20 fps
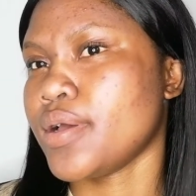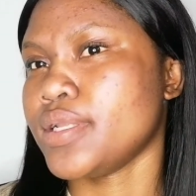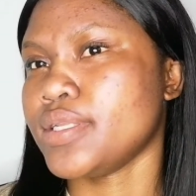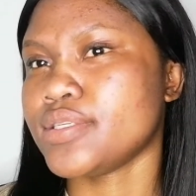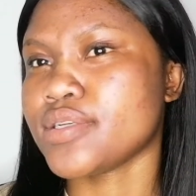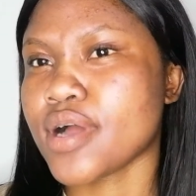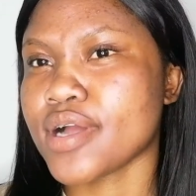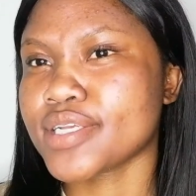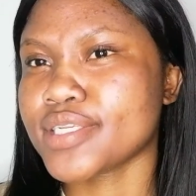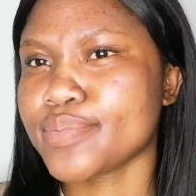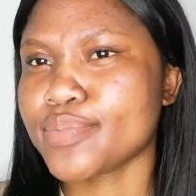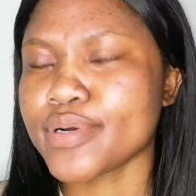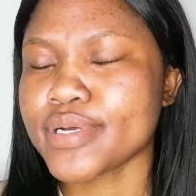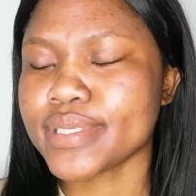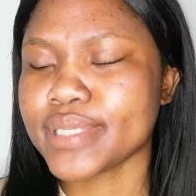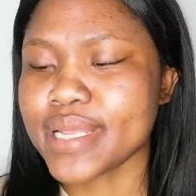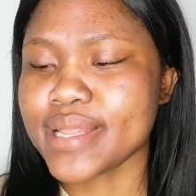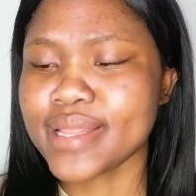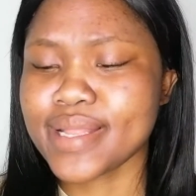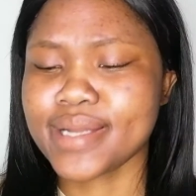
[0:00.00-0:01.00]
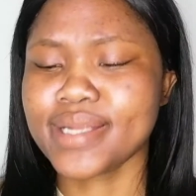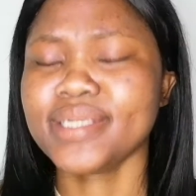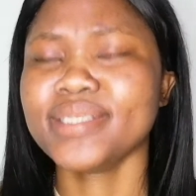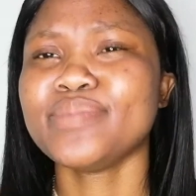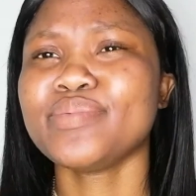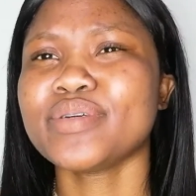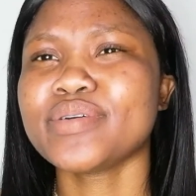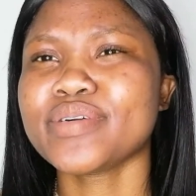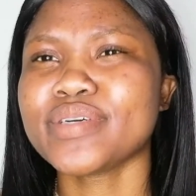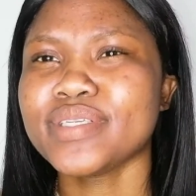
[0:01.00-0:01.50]
dark spots, and that is
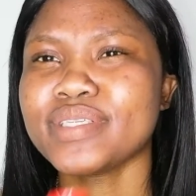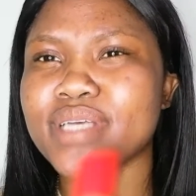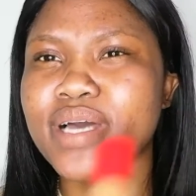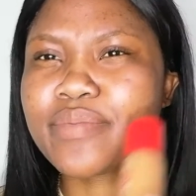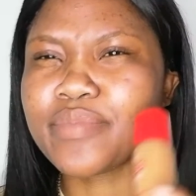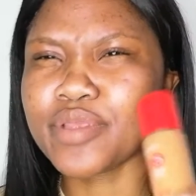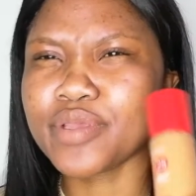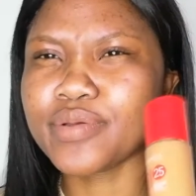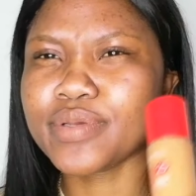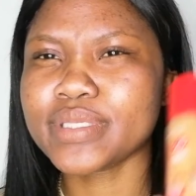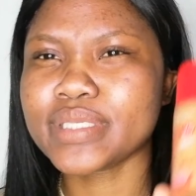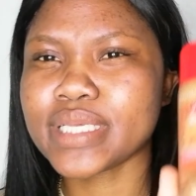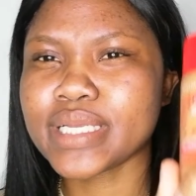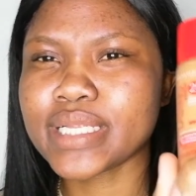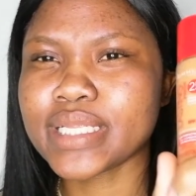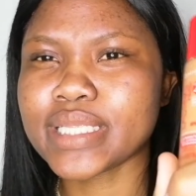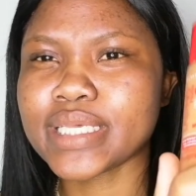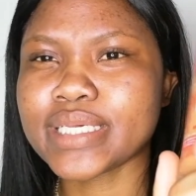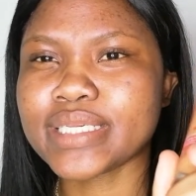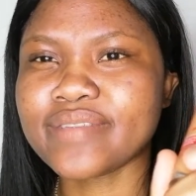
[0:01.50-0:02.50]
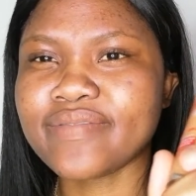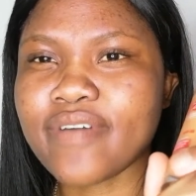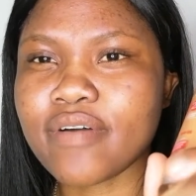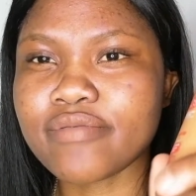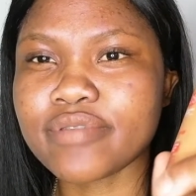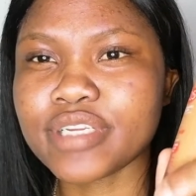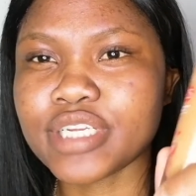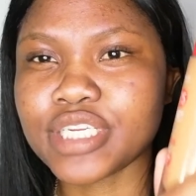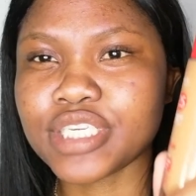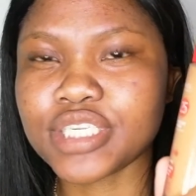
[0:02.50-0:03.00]
because I'm using this
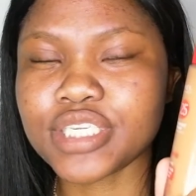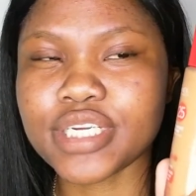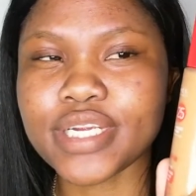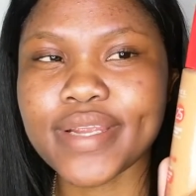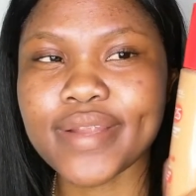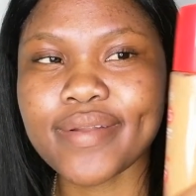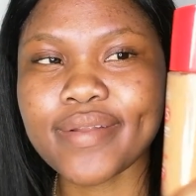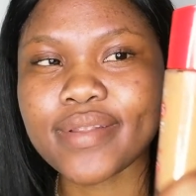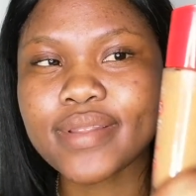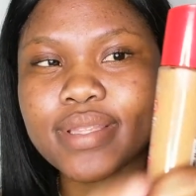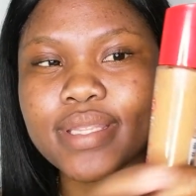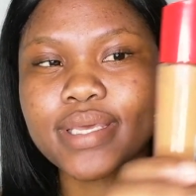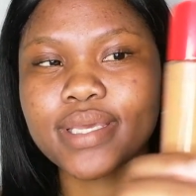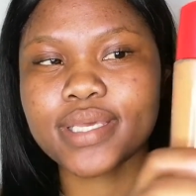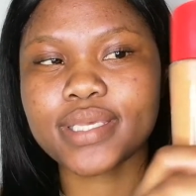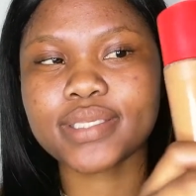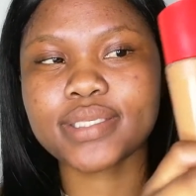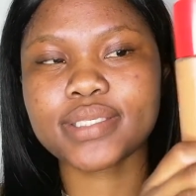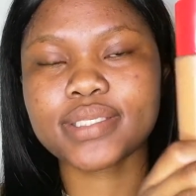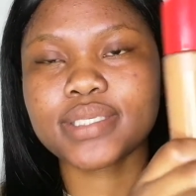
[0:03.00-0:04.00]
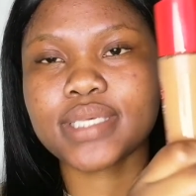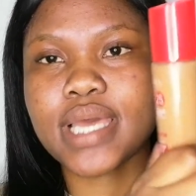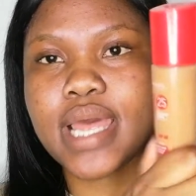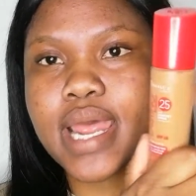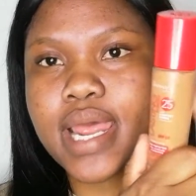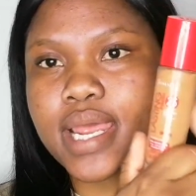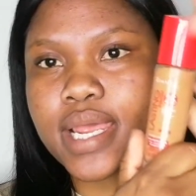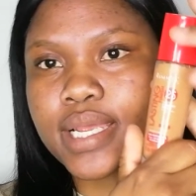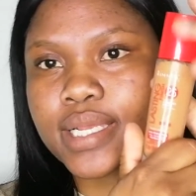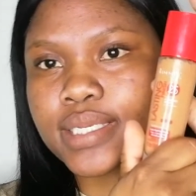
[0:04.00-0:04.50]
foundation. This
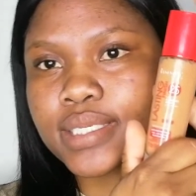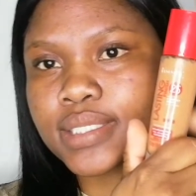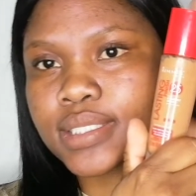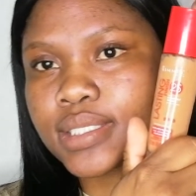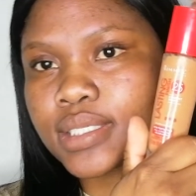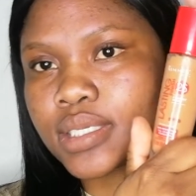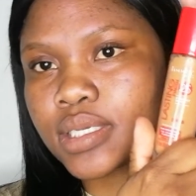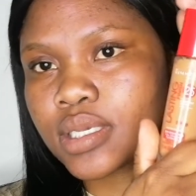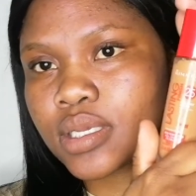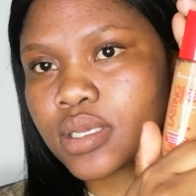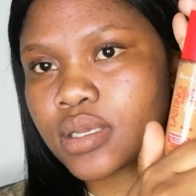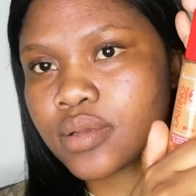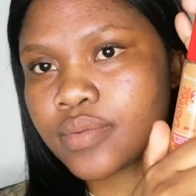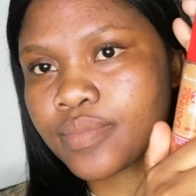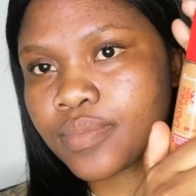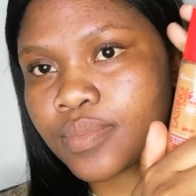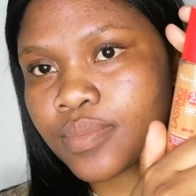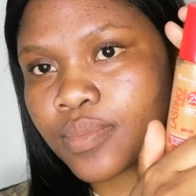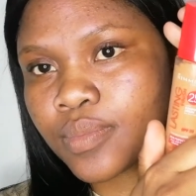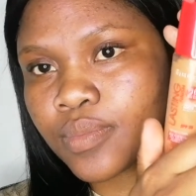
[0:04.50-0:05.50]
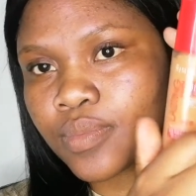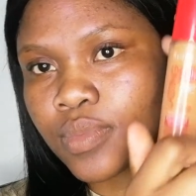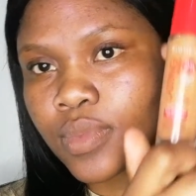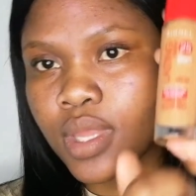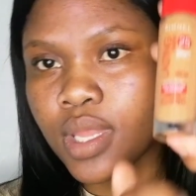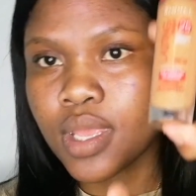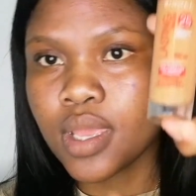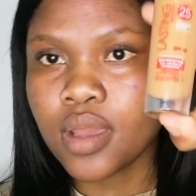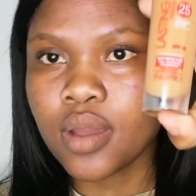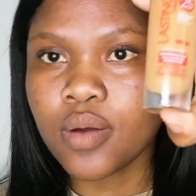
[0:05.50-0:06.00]
is
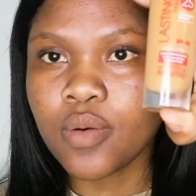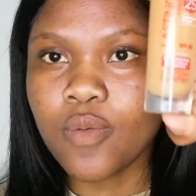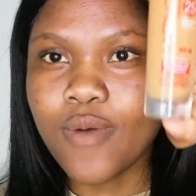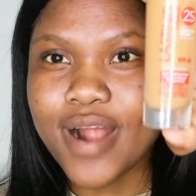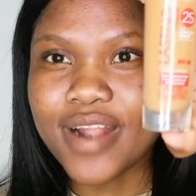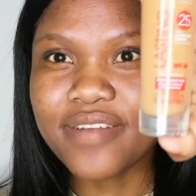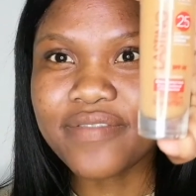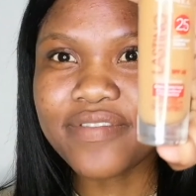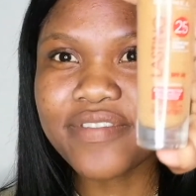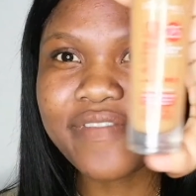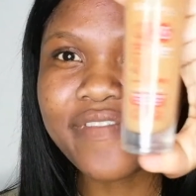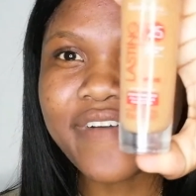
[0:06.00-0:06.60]
one of the